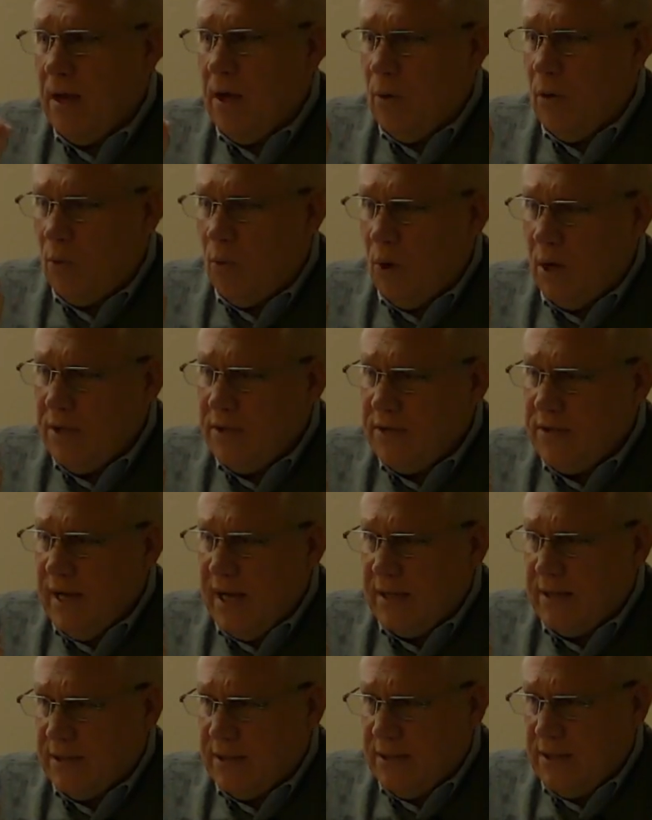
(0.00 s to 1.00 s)
Once
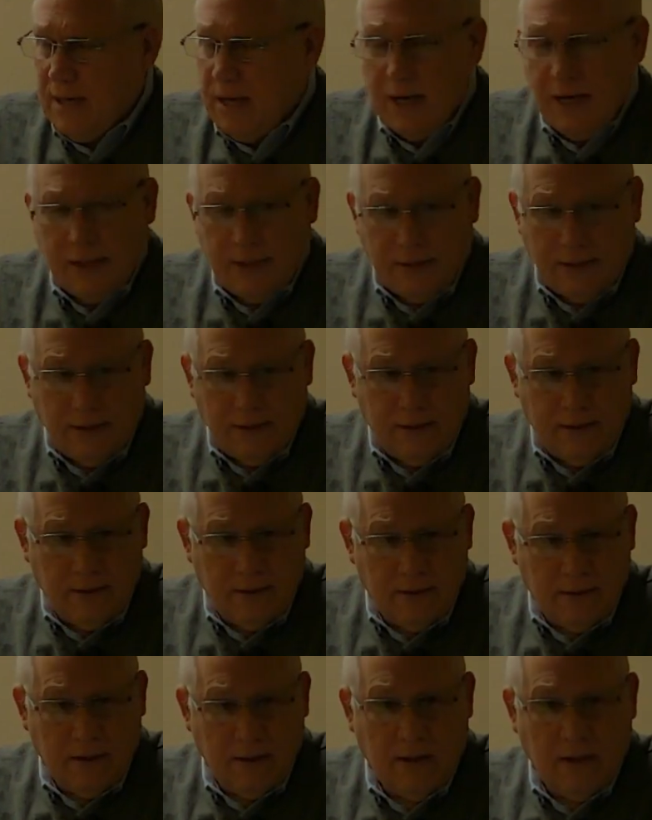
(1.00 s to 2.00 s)
that's done,
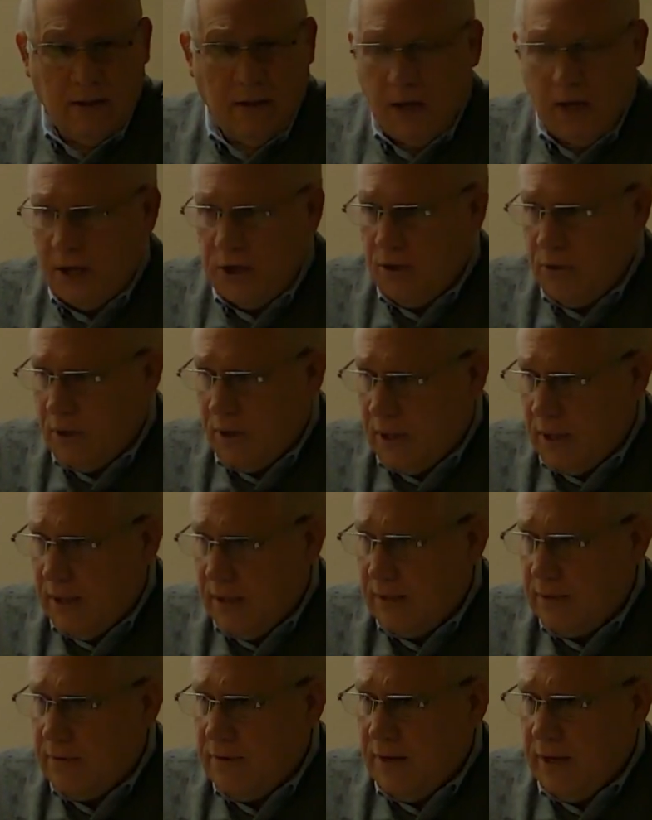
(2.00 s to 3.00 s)
and you
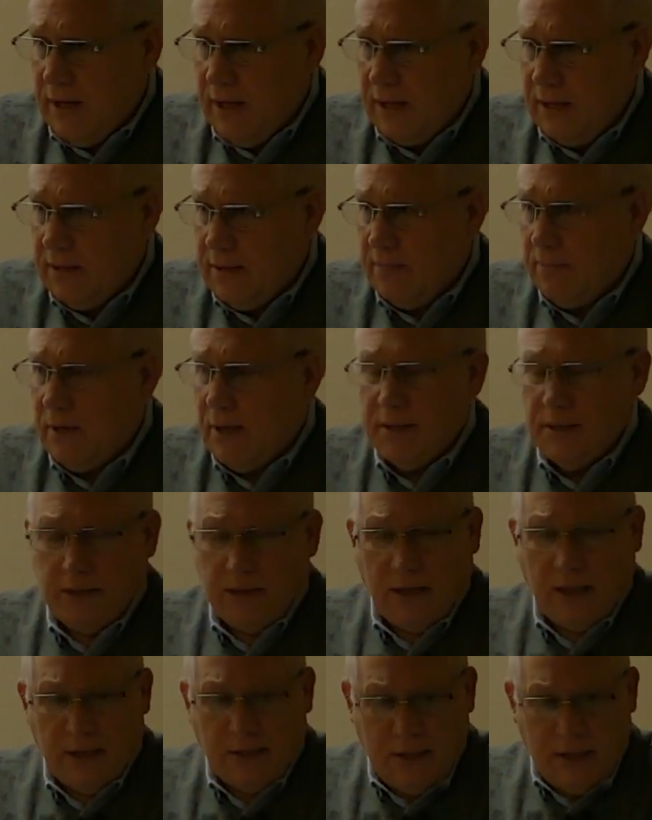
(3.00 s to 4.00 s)
hit the button
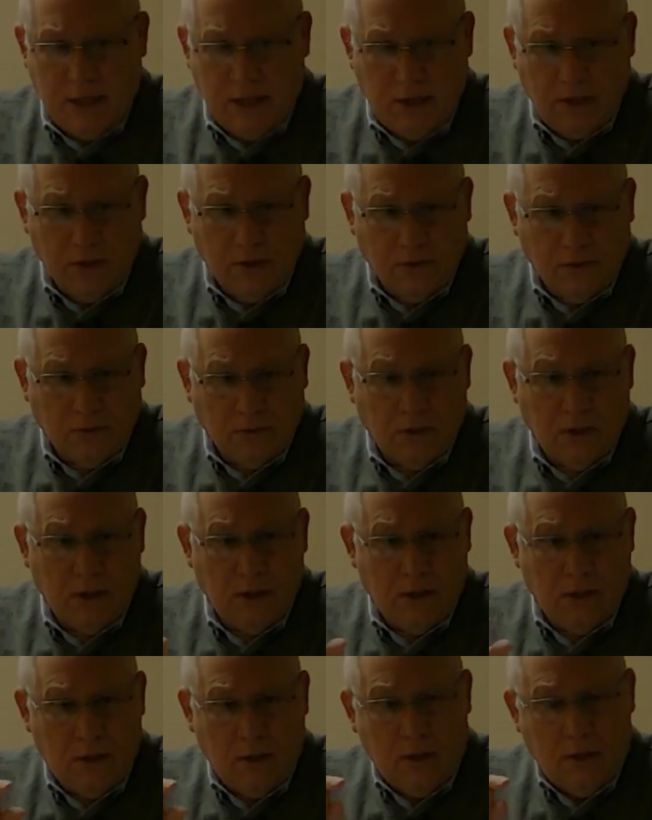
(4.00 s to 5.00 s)
continue,
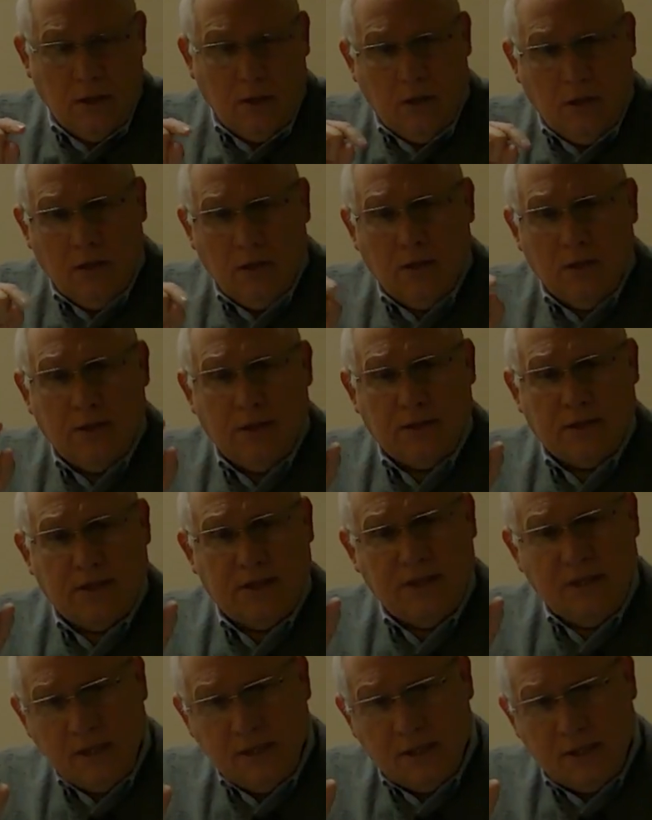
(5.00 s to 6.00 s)
the
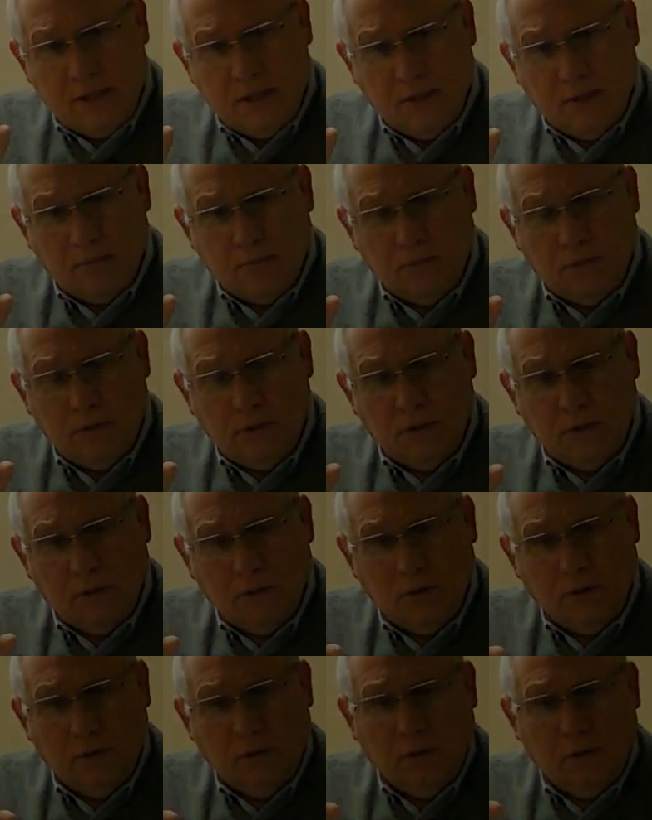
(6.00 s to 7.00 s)
system,
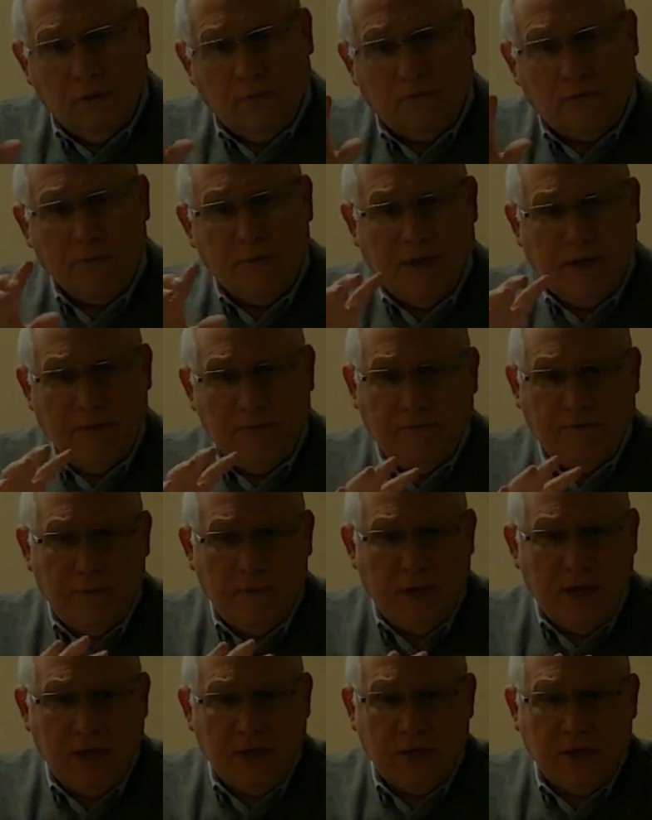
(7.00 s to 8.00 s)
from the
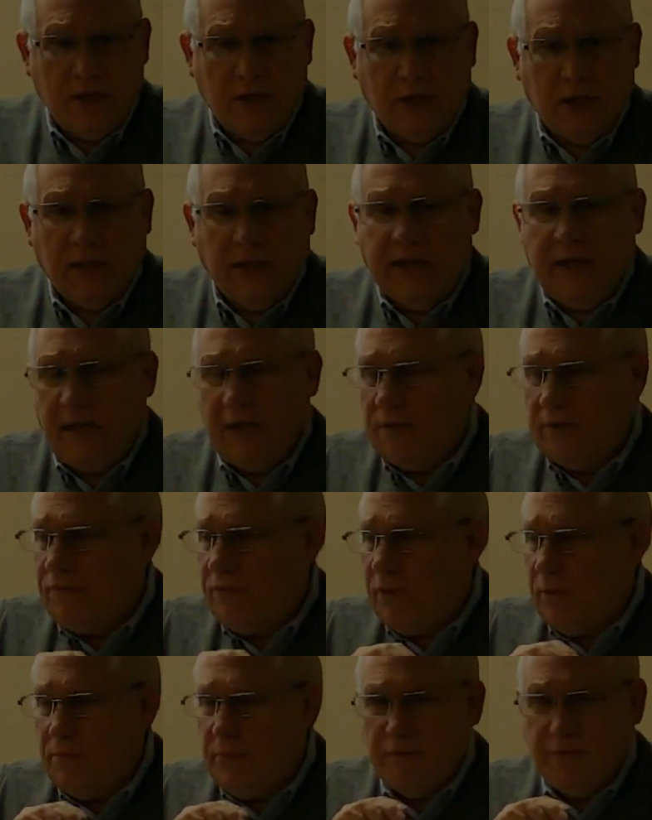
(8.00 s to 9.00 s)
information it gleaned
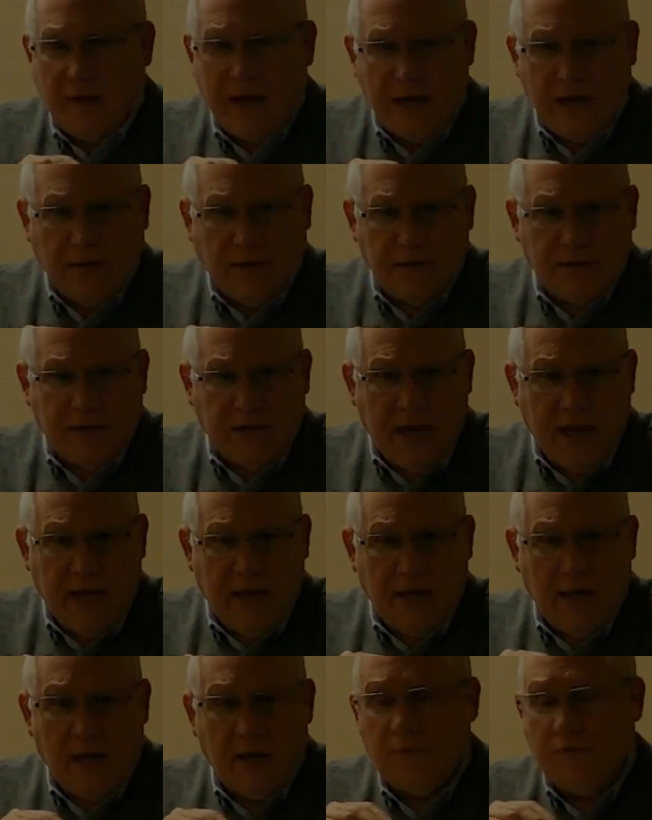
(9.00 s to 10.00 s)
from the vital
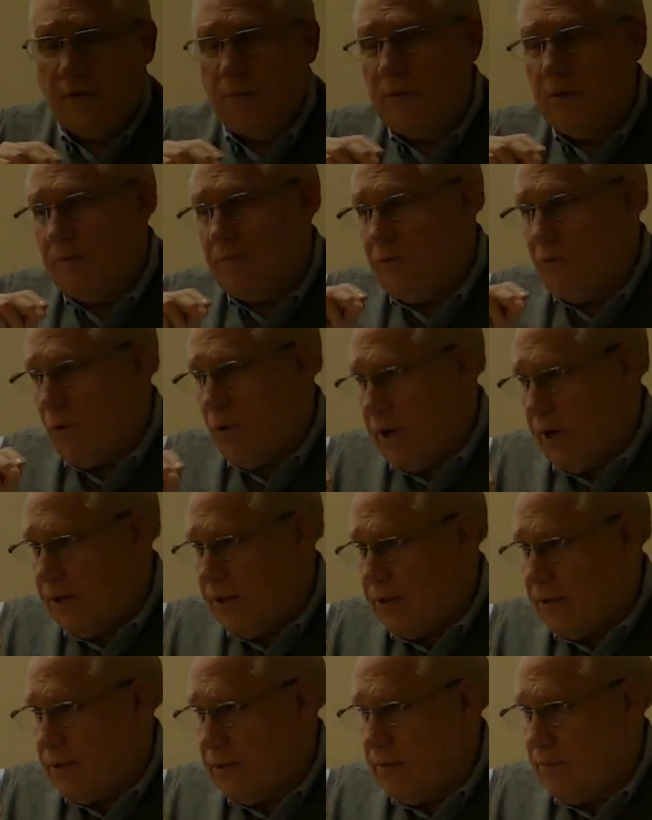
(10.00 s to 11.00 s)
scan and from the
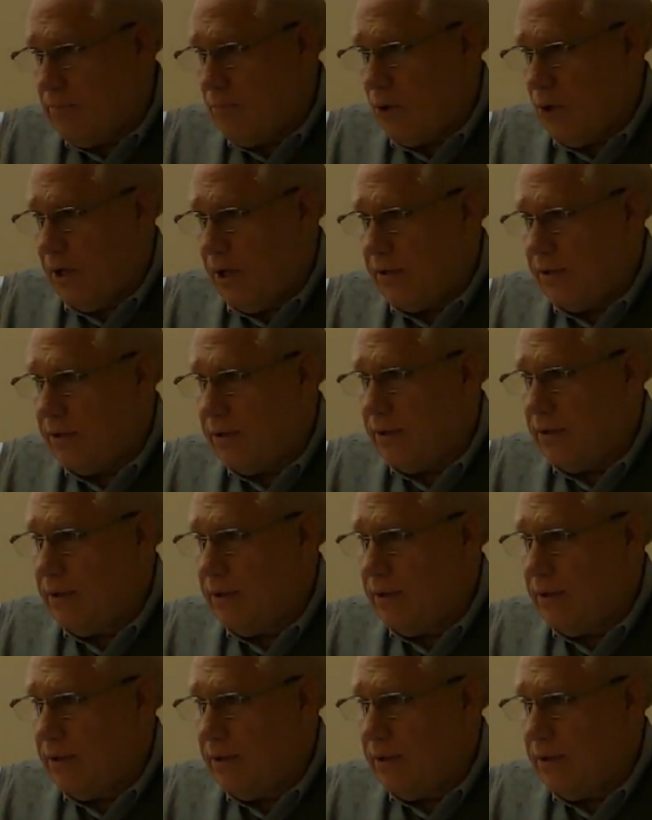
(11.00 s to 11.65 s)
voice print,